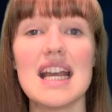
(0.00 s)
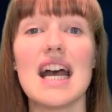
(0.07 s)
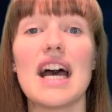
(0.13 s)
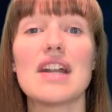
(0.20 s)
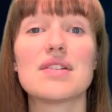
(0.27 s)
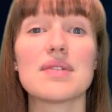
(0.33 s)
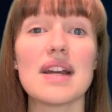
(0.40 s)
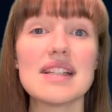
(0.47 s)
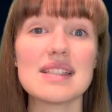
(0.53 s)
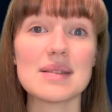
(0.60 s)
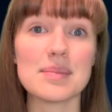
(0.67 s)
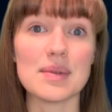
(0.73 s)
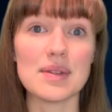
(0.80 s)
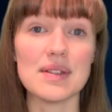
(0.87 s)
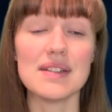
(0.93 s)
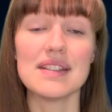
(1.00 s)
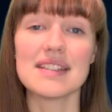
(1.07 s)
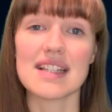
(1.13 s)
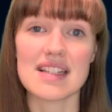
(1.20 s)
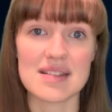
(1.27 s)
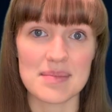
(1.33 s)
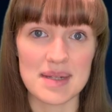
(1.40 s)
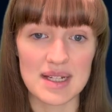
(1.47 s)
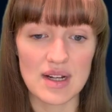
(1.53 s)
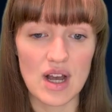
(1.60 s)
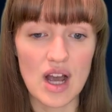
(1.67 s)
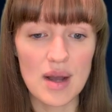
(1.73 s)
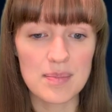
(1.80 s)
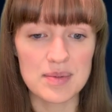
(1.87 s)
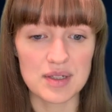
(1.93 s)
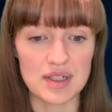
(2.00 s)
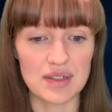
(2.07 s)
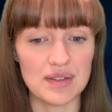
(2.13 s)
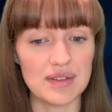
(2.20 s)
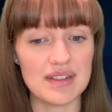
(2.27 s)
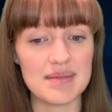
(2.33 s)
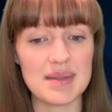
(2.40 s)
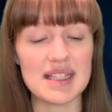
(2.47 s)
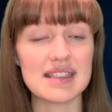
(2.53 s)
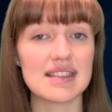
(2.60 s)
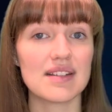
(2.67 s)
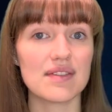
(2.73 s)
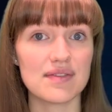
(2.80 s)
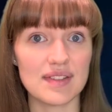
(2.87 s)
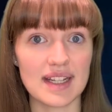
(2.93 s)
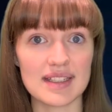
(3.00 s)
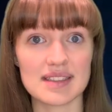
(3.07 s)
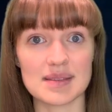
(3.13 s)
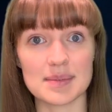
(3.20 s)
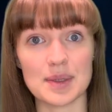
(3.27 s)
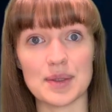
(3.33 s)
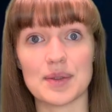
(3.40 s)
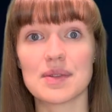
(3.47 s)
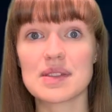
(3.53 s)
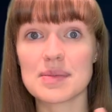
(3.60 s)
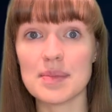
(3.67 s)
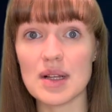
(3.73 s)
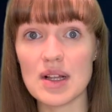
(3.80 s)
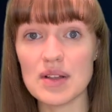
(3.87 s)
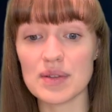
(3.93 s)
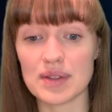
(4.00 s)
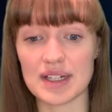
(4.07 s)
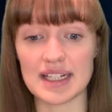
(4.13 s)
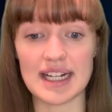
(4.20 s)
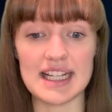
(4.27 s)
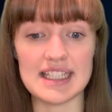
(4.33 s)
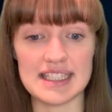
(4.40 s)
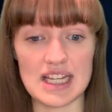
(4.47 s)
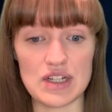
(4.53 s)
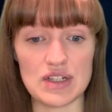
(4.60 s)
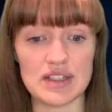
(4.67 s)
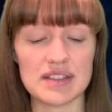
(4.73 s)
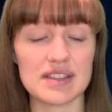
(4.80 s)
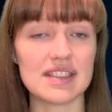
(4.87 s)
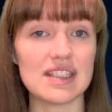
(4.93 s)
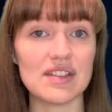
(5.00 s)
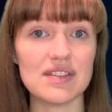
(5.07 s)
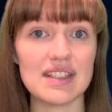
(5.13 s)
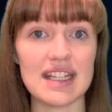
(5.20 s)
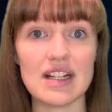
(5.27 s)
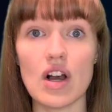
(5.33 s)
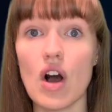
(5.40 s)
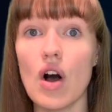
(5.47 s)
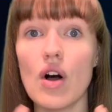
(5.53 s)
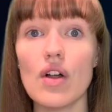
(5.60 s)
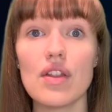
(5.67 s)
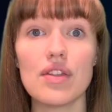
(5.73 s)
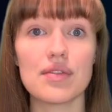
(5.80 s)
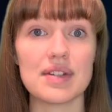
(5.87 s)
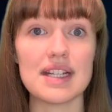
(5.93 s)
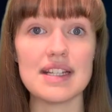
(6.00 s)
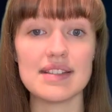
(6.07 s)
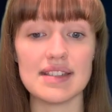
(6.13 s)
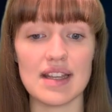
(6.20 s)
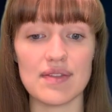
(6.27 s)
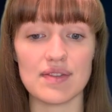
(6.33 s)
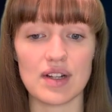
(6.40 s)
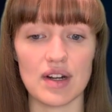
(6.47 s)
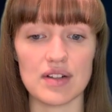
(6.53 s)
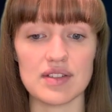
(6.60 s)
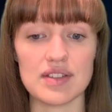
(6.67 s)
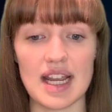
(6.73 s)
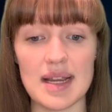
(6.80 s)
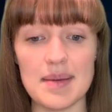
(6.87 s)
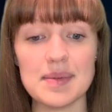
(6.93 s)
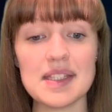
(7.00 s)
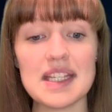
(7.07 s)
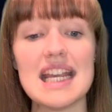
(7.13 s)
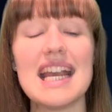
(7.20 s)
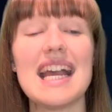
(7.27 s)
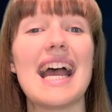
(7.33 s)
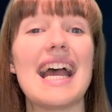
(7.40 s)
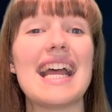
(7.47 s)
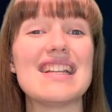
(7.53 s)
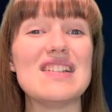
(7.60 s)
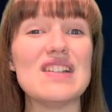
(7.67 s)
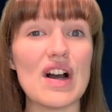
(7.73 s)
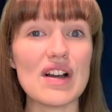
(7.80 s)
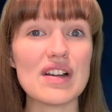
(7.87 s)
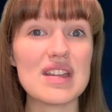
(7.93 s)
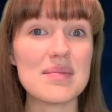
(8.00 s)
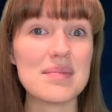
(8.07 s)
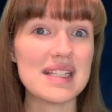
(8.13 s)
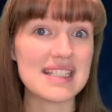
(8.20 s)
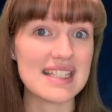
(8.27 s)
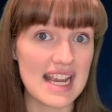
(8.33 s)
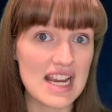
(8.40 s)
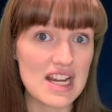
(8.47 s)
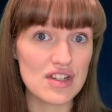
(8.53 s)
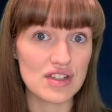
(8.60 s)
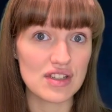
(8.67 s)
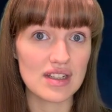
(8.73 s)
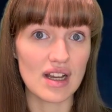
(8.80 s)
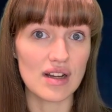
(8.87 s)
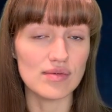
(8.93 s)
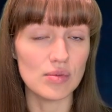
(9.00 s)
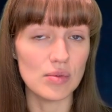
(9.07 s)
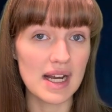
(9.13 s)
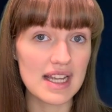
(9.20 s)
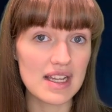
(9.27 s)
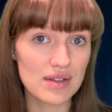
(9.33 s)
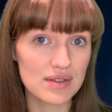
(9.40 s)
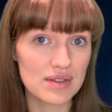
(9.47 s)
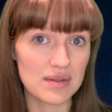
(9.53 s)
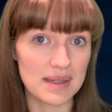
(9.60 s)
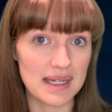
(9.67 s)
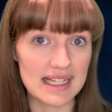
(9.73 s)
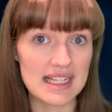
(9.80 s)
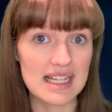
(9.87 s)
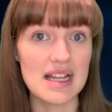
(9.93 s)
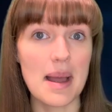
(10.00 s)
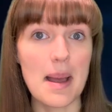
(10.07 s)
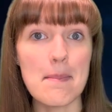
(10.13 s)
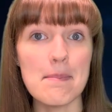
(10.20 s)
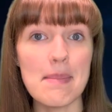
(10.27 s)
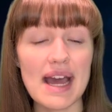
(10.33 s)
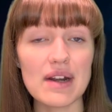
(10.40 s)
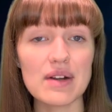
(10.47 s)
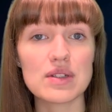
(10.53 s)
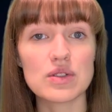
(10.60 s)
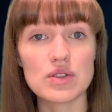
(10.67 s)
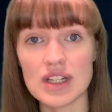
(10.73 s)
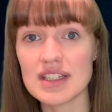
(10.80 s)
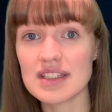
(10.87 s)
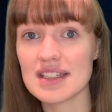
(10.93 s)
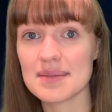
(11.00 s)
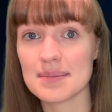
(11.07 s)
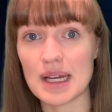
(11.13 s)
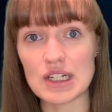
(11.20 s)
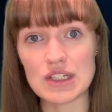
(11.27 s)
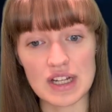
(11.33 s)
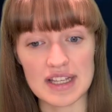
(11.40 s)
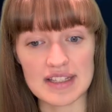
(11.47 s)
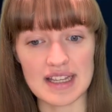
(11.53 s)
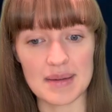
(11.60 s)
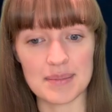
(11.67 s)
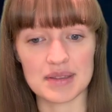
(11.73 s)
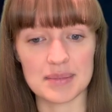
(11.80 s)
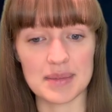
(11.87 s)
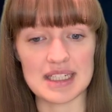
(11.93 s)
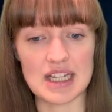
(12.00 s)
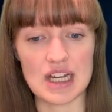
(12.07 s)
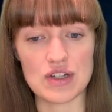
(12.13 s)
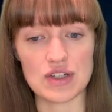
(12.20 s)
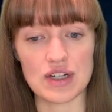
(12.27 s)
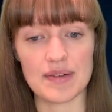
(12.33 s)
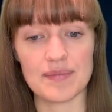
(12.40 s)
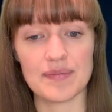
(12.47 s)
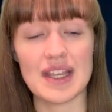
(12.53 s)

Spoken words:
Addressable doesn't mean optional, it means flexible. Small organizations still need all 3 safeguard types, and documentation of what you're doing matters just as much as implementation.